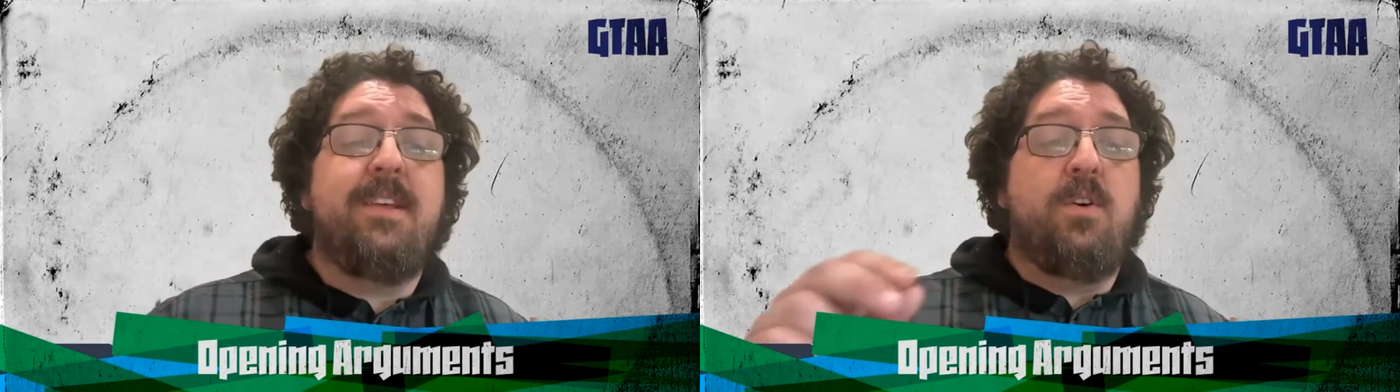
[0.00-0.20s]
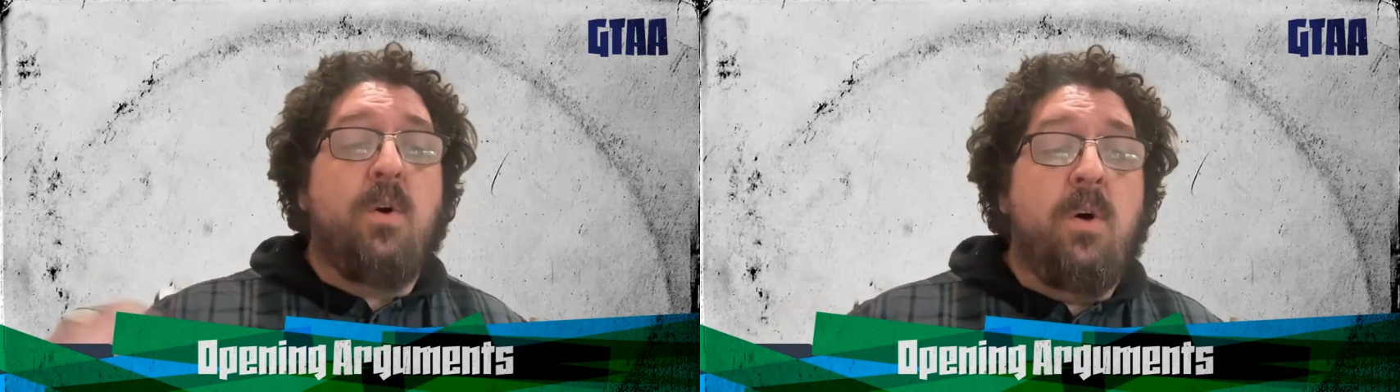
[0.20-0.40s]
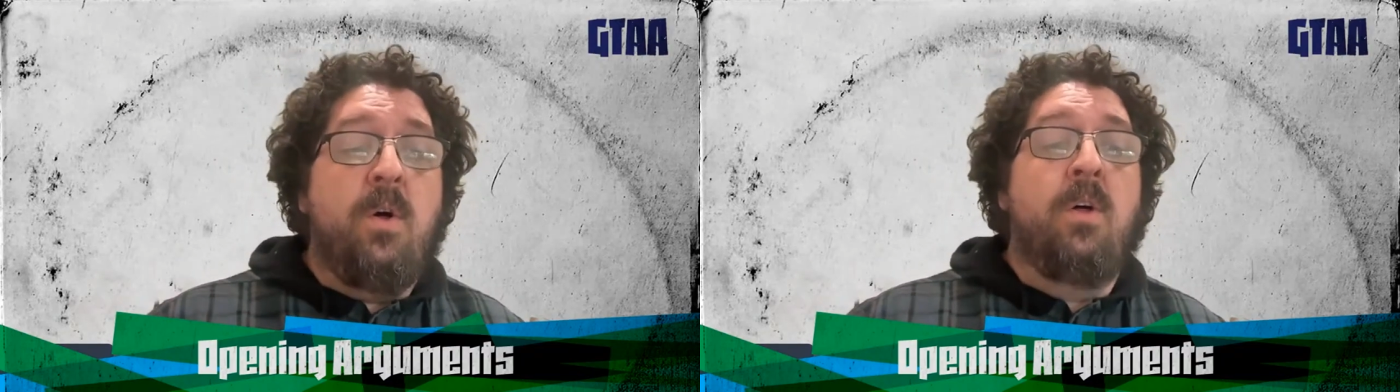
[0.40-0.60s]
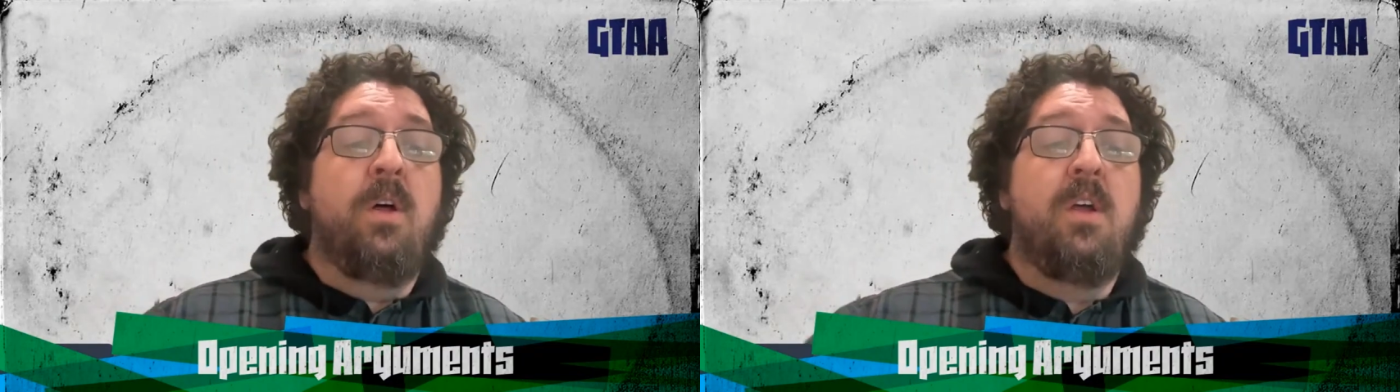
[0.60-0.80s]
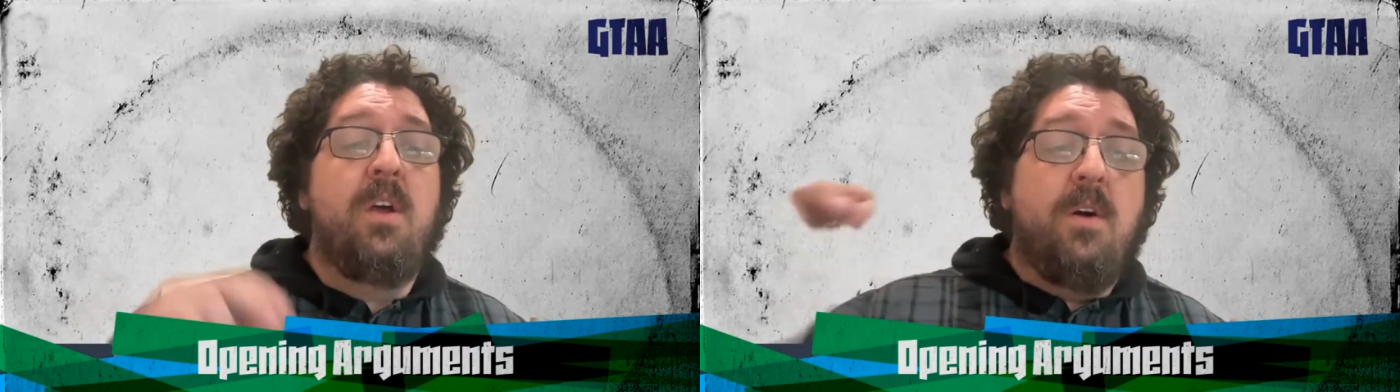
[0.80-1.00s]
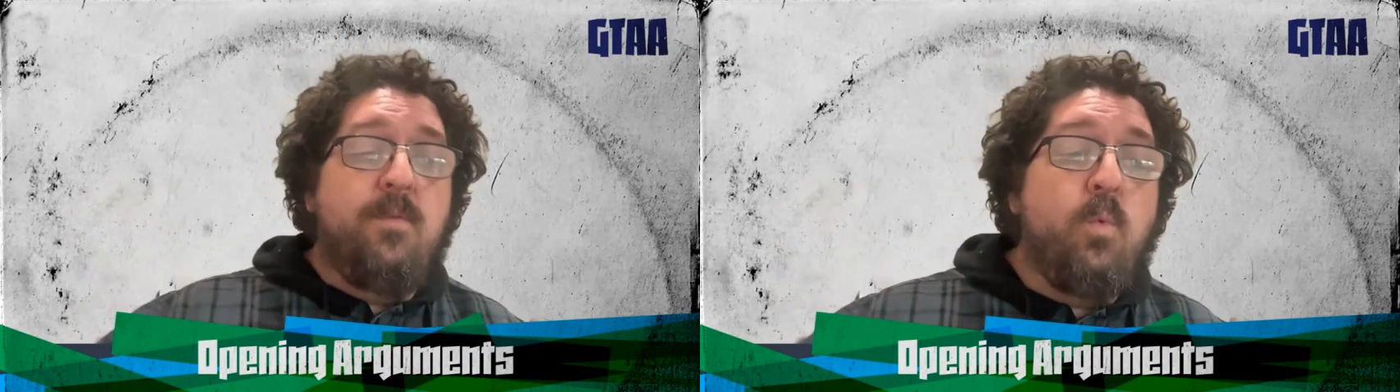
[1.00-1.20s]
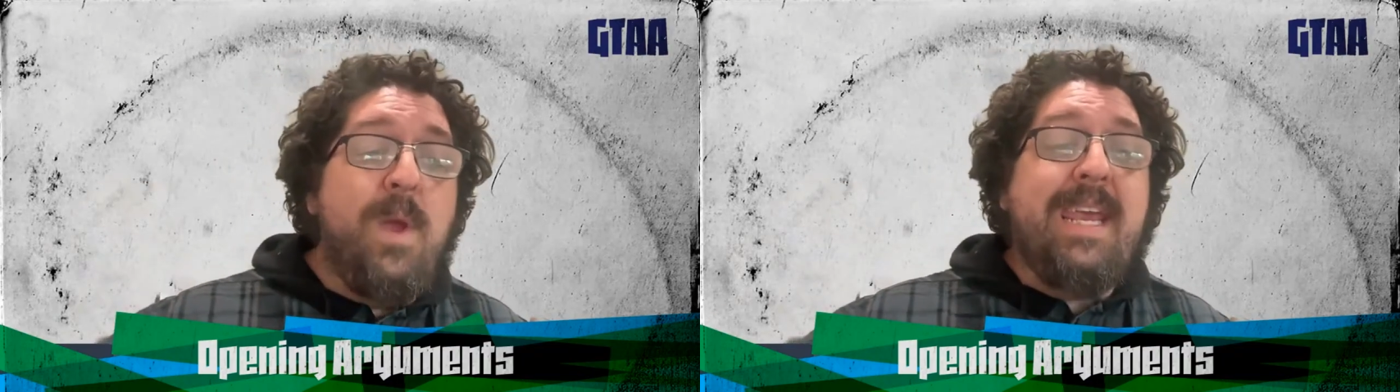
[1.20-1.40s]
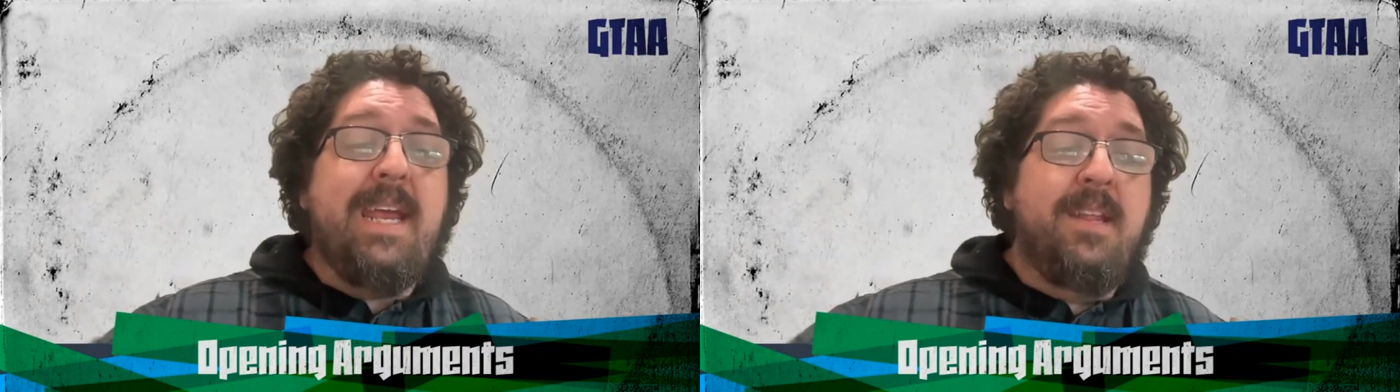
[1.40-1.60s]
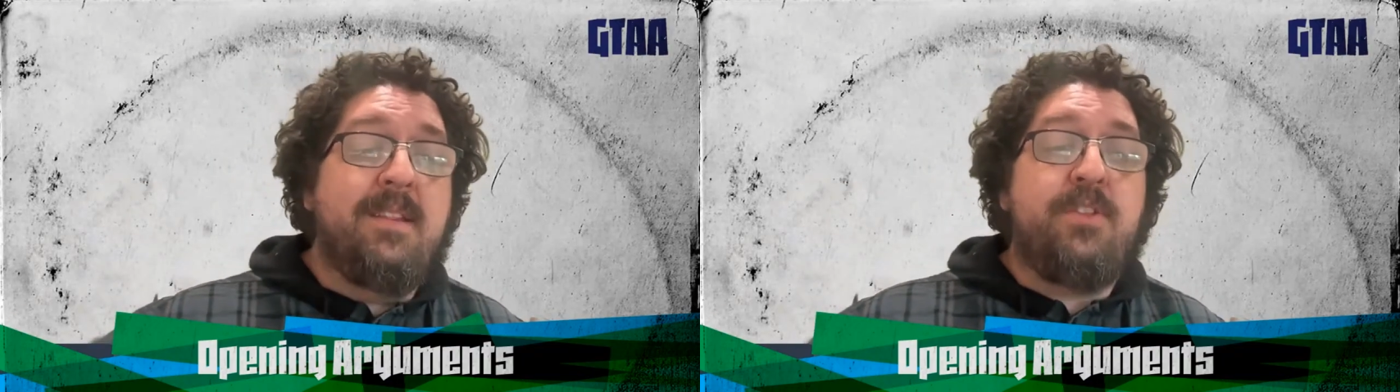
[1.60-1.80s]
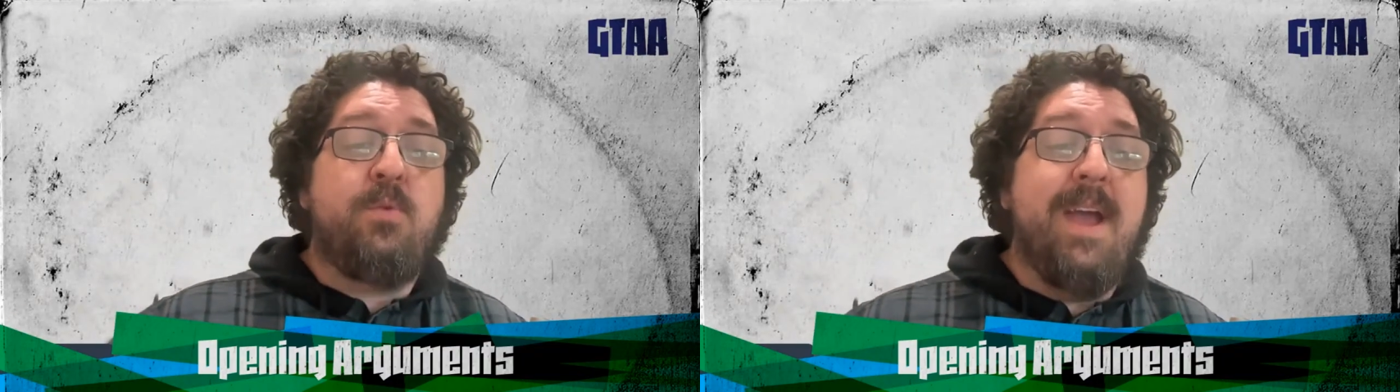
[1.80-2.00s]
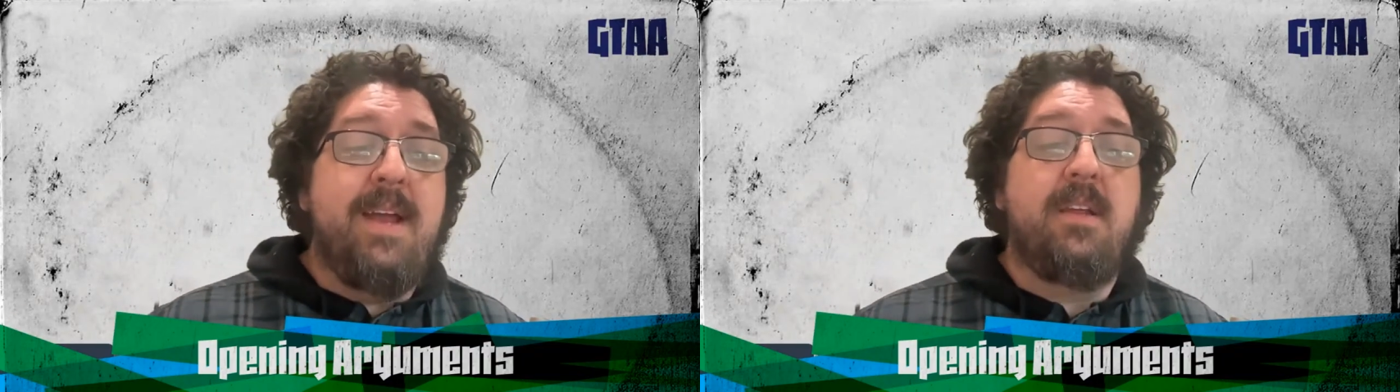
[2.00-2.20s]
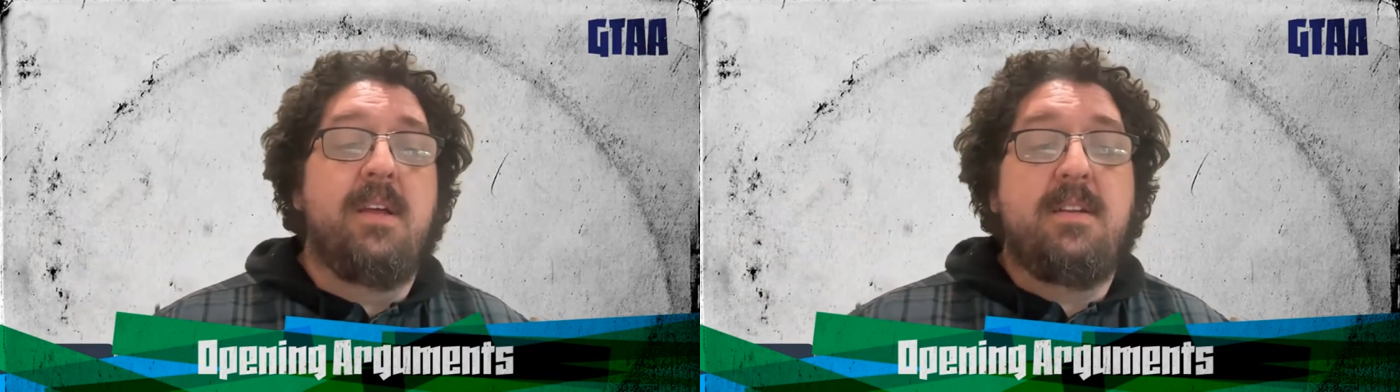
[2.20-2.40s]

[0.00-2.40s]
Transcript: the goal of weakening the threat